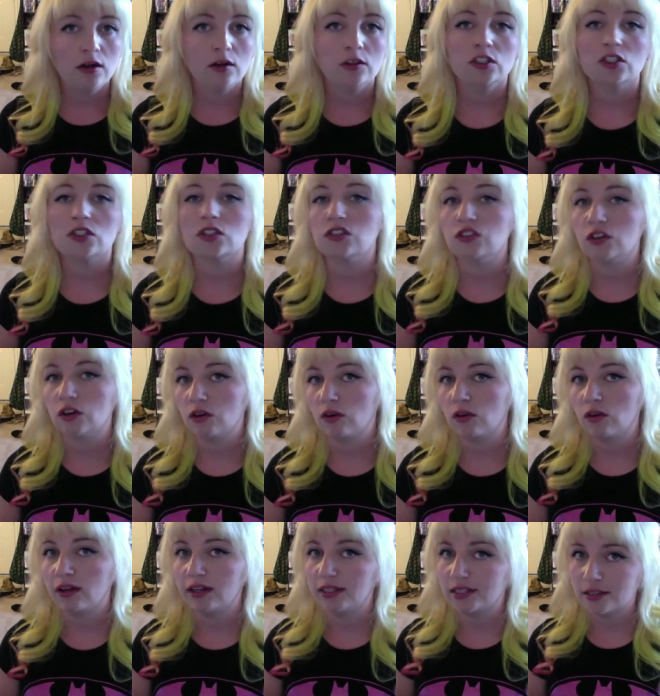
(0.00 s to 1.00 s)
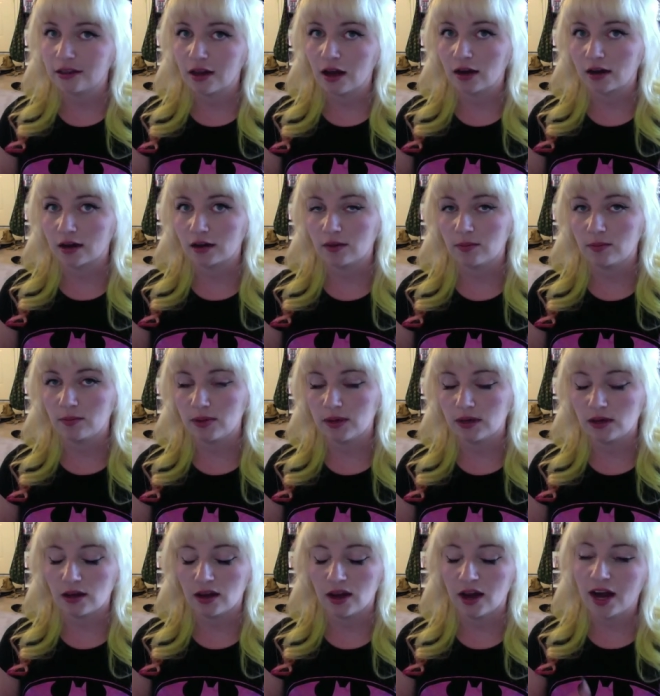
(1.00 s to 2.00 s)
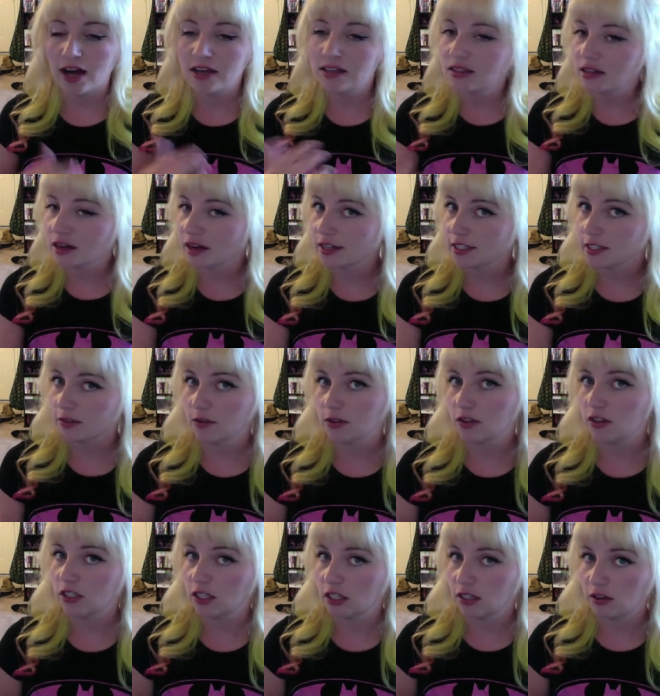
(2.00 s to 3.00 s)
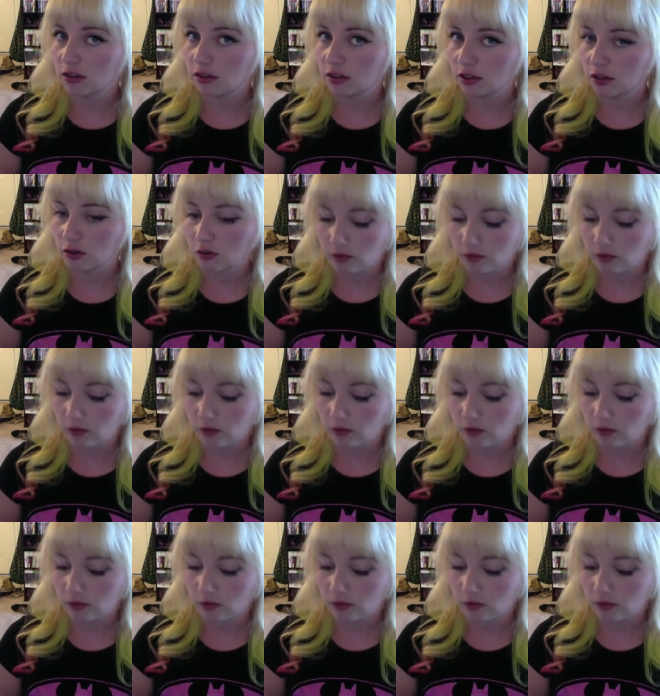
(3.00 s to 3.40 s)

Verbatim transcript: Just know it's not going to be as nice if you can get a thicker